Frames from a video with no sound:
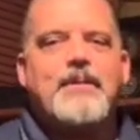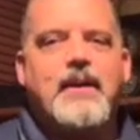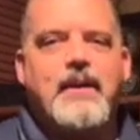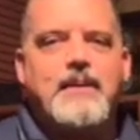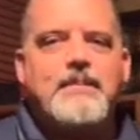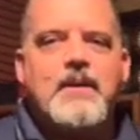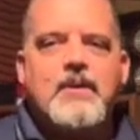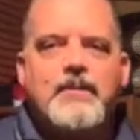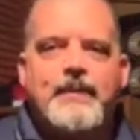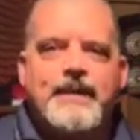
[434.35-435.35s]
All right.
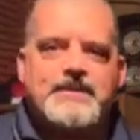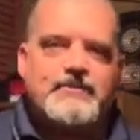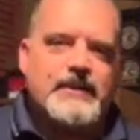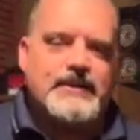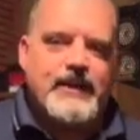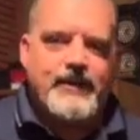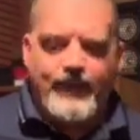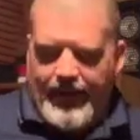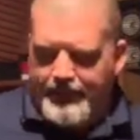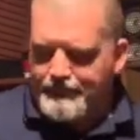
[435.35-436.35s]
Well, that's the rundown on
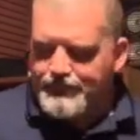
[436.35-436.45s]
that.